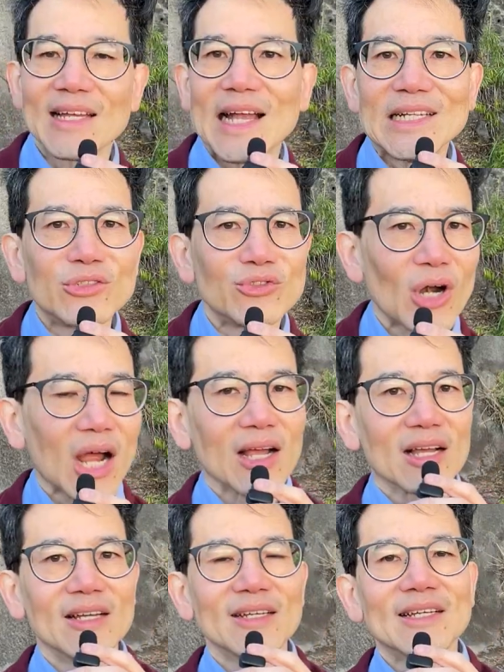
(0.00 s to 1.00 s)
and
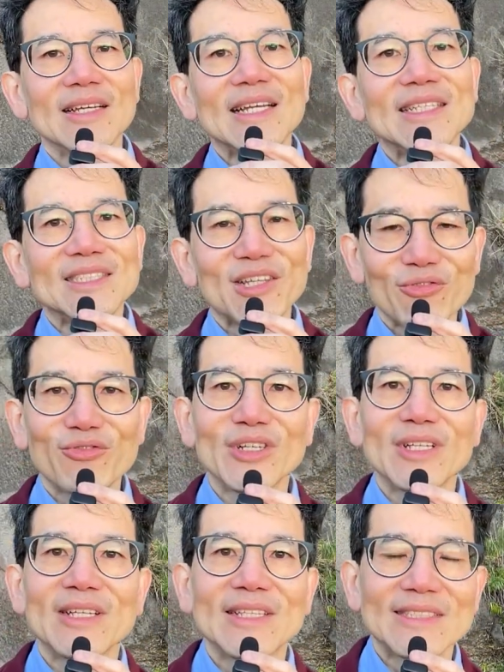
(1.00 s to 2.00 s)
drunk in
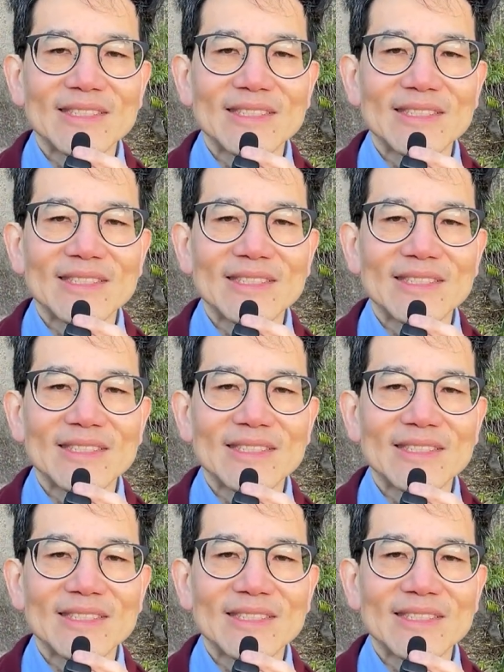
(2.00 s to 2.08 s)
different